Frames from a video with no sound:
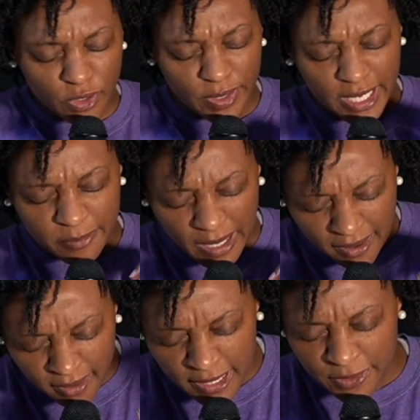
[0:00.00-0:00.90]
your name
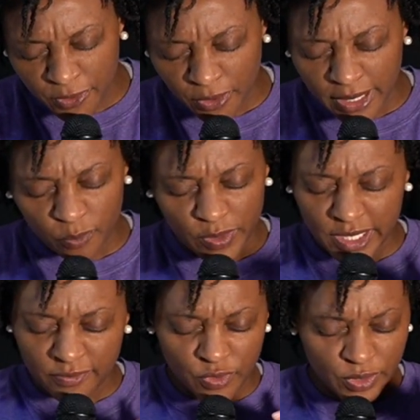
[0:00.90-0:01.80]
honor and we
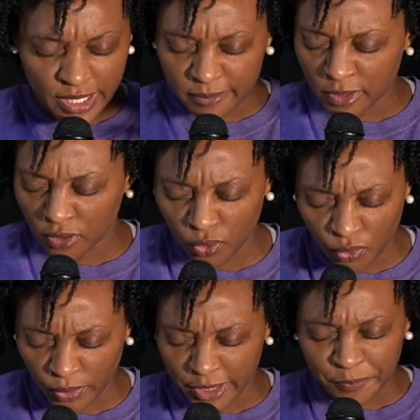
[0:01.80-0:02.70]
give your name
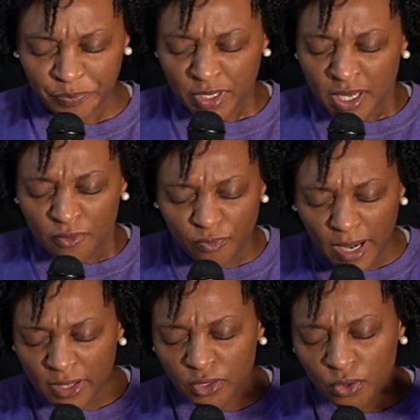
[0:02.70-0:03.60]
glory.
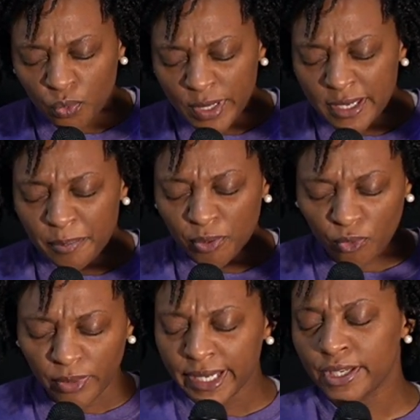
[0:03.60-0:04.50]
Father, we
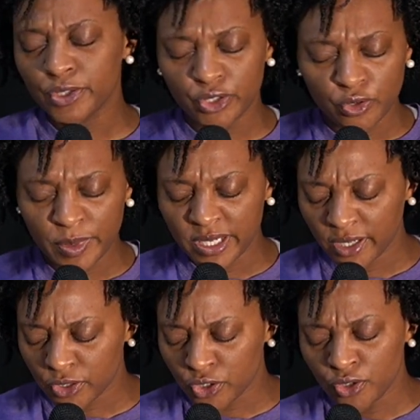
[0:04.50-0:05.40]
praise you
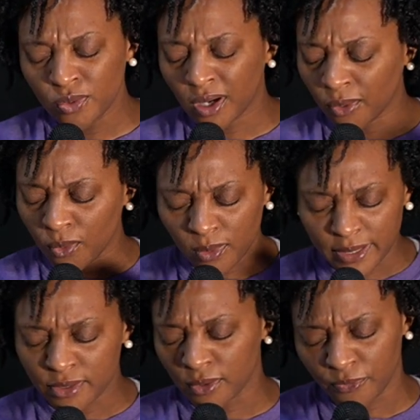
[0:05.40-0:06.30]
because you are
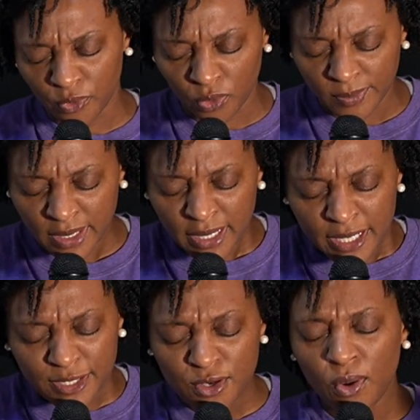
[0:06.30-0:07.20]
wonderful,
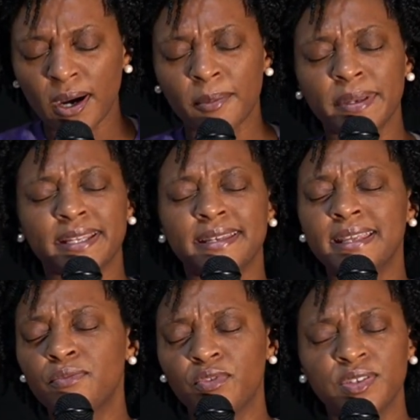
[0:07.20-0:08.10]
you are
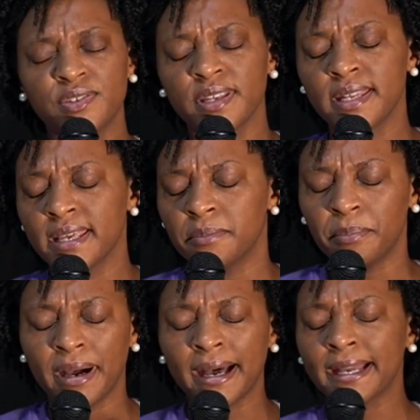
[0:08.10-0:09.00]
magnificent and
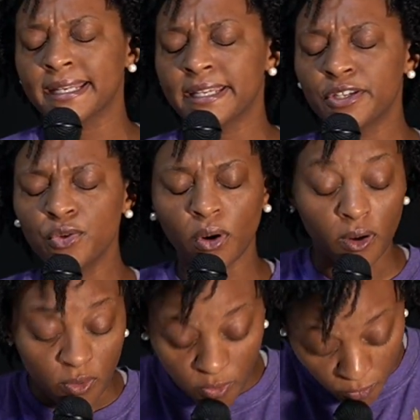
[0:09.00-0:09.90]
mighty. You are
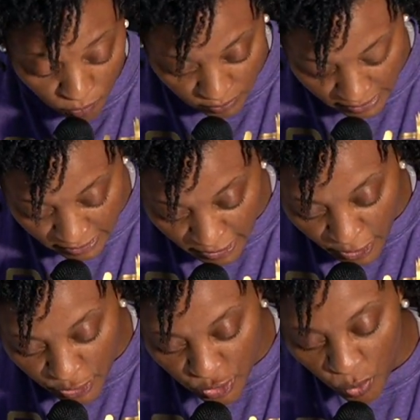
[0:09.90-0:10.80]
holy.
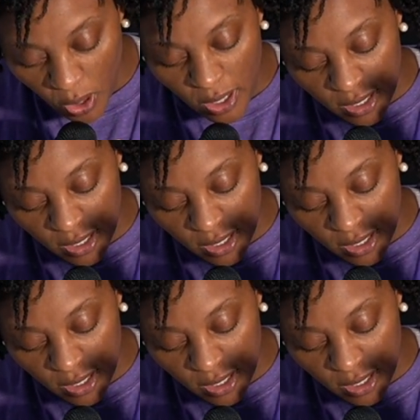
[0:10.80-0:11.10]
You are